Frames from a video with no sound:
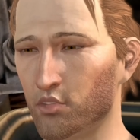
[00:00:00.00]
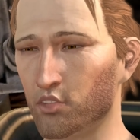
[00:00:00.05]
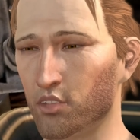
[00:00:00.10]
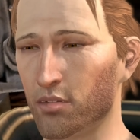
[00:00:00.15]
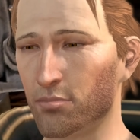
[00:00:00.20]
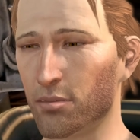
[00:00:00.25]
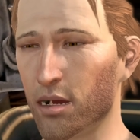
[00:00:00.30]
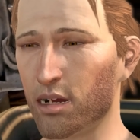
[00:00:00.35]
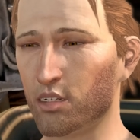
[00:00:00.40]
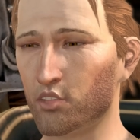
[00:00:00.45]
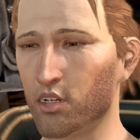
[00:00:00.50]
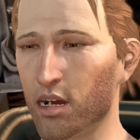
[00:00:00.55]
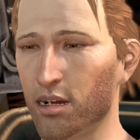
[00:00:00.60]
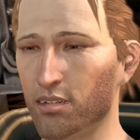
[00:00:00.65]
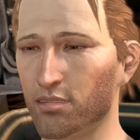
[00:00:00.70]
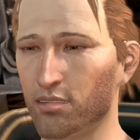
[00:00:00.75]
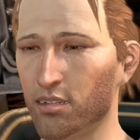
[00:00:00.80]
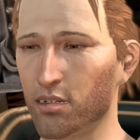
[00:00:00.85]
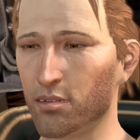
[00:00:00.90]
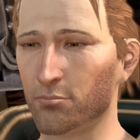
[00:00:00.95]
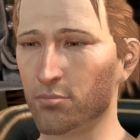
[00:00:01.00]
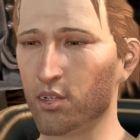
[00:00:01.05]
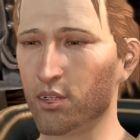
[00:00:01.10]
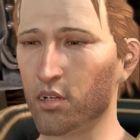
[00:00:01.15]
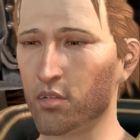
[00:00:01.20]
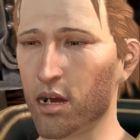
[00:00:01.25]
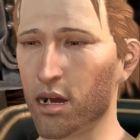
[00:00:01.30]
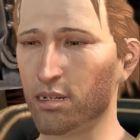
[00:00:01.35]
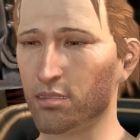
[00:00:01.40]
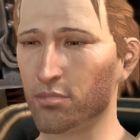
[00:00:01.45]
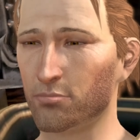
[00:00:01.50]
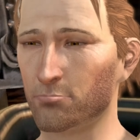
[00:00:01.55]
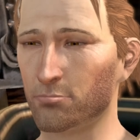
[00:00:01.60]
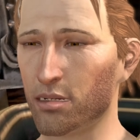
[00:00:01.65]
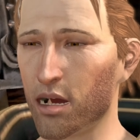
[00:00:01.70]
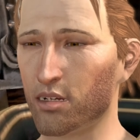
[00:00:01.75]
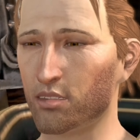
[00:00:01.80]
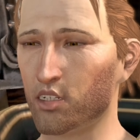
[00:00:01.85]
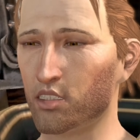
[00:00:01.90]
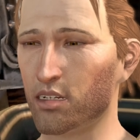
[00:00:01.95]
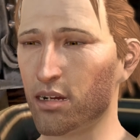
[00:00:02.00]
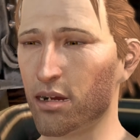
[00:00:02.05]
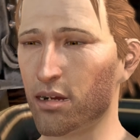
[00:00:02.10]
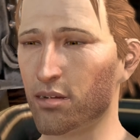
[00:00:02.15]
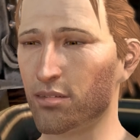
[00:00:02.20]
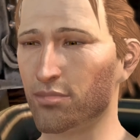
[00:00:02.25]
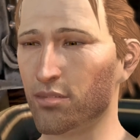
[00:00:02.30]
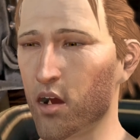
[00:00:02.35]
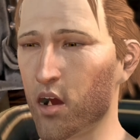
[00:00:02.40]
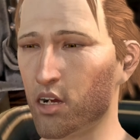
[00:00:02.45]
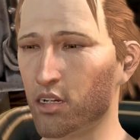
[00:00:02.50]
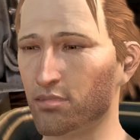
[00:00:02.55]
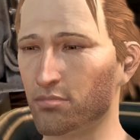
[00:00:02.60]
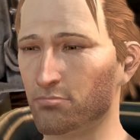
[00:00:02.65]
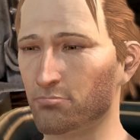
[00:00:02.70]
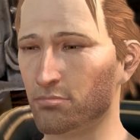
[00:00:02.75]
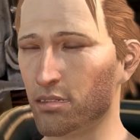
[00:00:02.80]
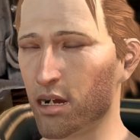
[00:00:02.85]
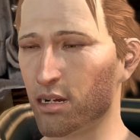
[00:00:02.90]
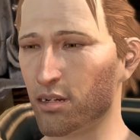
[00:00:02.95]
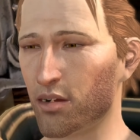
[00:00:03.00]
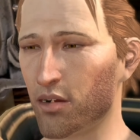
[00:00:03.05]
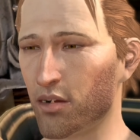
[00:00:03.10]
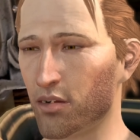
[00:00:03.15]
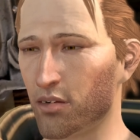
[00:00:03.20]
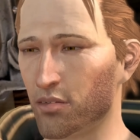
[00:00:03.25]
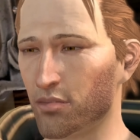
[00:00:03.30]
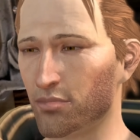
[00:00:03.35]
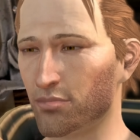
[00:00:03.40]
What if I were asking for the Knight Commander's head on a spike?